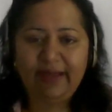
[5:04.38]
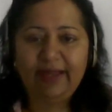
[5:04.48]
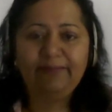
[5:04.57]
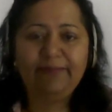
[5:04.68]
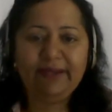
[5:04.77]

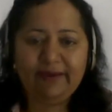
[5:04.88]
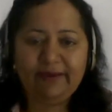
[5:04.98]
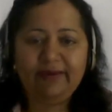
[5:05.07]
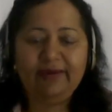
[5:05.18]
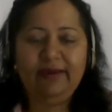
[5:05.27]
and
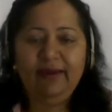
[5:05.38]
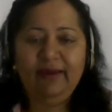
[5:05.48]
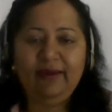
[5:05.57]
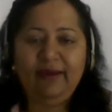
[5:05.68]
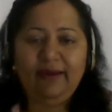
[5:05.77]
bigger
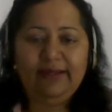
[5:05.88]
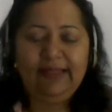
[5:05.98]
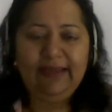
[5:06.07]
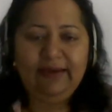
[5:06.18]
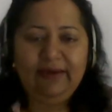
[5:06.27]

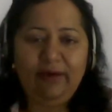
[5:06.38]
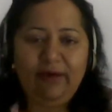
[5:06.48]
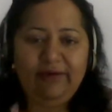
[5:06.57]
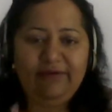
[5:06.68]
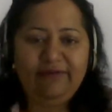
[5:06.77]
layer
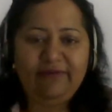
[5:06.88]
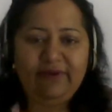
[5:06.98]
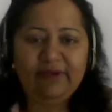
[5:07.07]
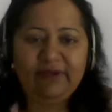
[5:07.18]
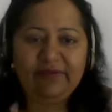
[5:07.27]
of
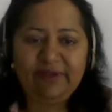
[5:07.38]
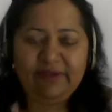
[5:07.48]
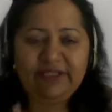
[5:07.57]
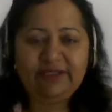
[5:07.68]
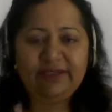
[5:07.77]

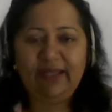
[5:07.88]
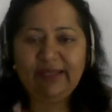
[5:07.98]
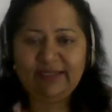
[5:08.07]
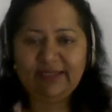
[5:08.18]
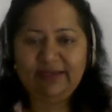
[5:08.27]
confusion
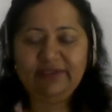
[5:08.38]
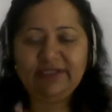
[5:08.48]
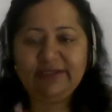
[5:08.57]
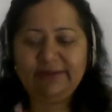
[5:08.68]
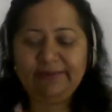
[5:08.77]
and
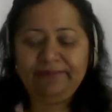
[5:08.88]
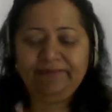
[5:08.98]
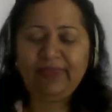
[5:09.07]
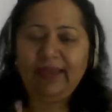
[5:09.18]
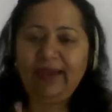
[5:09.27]
delusion.
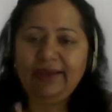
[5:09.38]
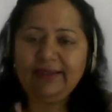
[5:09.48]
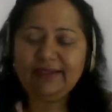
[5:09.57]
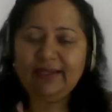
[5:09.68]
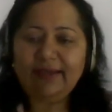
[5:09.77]

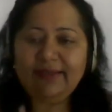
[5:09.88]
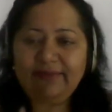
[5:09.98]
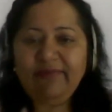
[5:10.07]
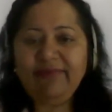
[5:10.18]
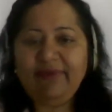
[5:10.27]
And
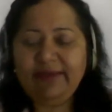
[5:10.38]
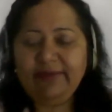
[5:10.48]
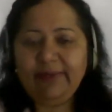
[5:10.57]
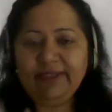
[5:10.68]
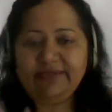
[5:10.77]
then we find
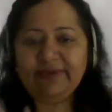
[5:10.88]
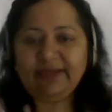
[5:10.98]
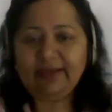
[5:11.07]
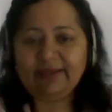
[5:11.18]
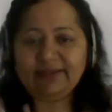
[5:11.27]
it very
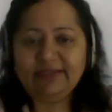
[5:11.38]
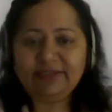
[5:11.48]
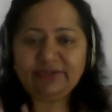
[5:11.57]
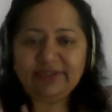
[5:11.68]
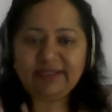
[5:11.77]
difficult
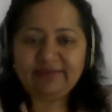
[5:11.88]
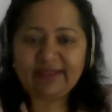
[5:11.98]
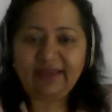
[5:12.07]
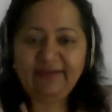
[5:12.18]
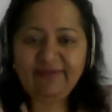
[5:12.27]
to deal
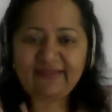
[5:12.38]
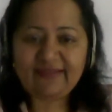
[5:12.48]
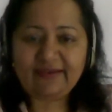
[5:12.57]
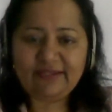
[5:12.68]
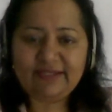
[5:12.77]
with life as
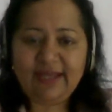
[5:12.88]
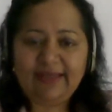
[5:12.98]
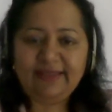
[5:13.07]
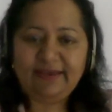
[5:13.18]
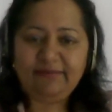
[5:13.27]
such.
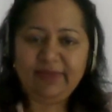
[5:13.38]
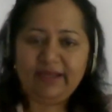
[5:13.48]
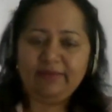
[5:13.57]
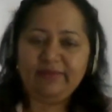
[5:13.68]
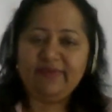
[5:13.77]
And then it
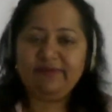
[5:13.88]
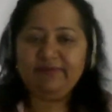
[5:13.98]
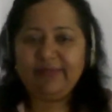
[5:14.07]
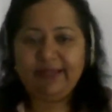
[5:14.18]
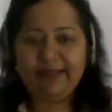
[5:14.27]
becomes sort
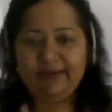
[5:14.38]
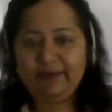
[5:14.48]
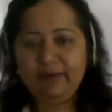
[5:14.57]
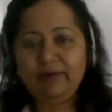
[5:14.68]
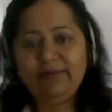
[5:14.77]
of like,
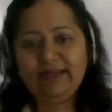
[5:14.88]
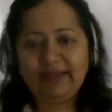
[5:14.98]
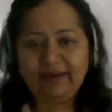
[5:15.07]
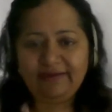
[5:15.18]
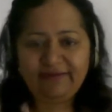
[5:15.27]
oh, my
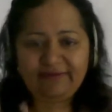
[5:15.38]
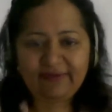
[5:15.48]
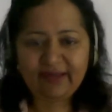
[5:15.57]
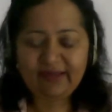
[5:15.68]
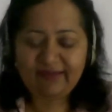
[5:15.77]
life
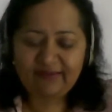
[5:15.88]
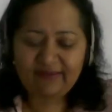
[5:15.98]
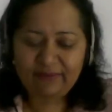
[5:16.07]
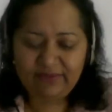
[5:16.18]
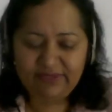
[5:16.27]
is
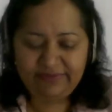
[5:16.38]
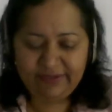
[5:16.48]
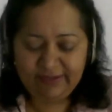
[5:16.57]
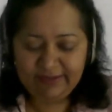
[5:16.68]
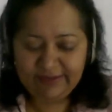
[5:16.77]
so
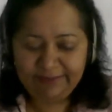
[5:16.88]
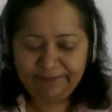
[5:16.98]
difficult.